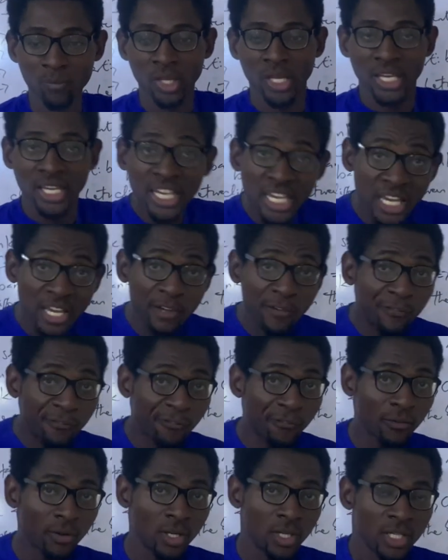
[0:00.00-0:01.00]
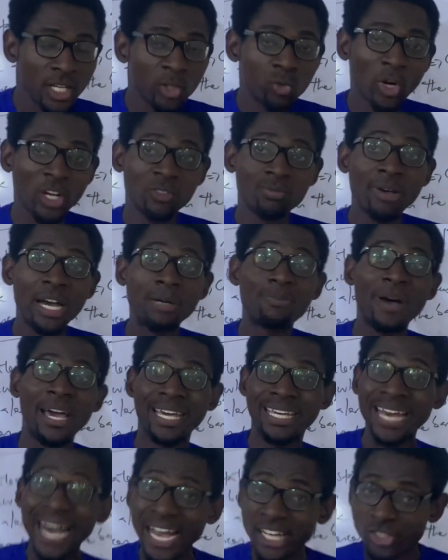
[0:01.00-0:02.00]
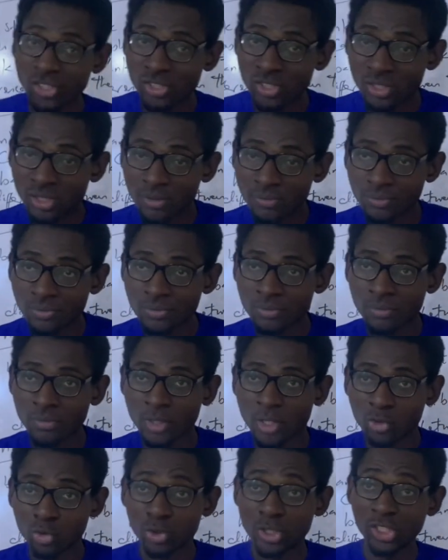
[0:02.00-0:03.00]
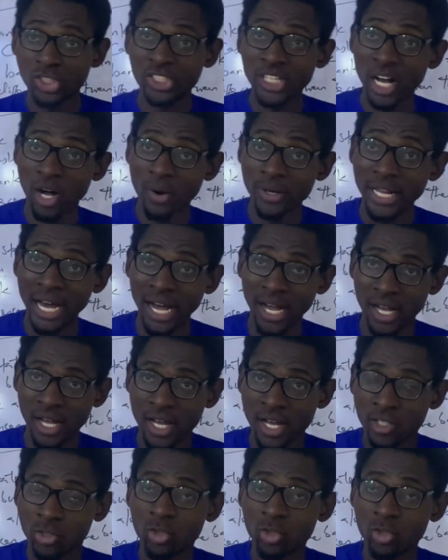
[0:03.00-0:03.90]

If it was made by cash to the shareholder,